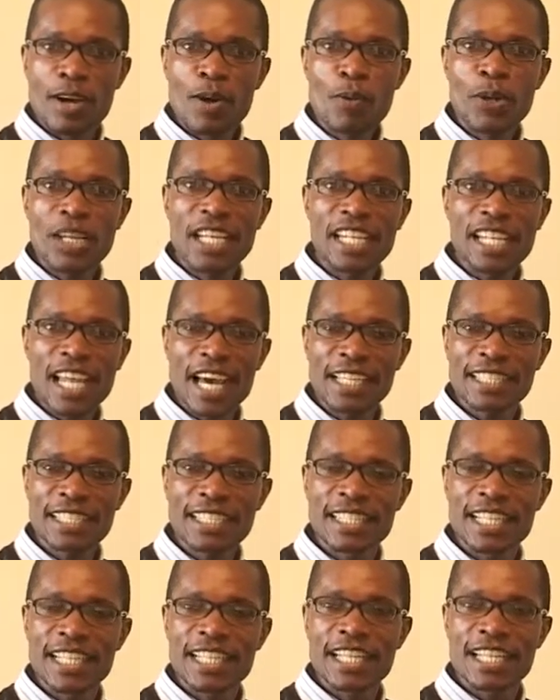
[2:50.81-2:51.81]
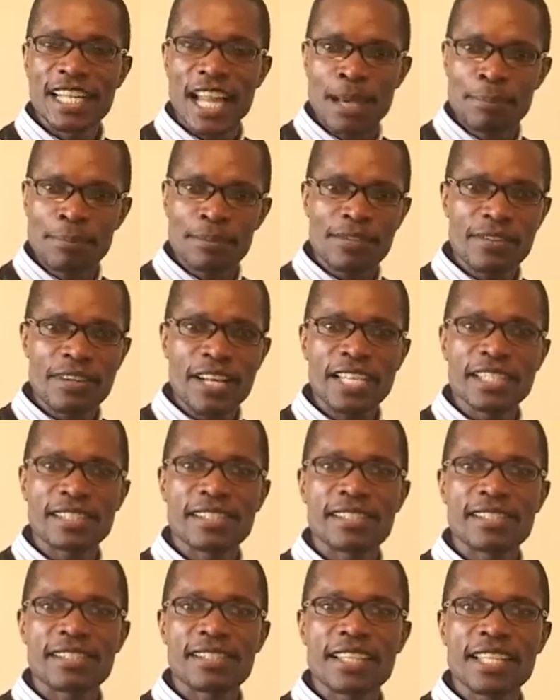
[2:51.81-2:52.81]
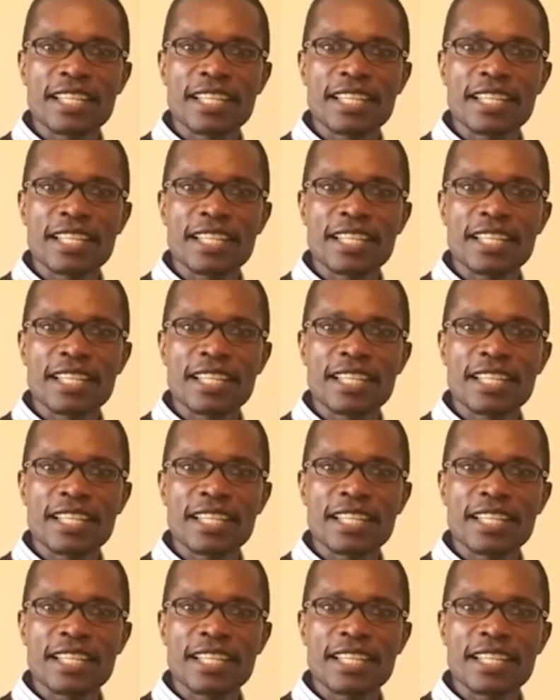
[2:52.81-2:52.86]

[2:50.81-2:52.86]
we learned that lapse rate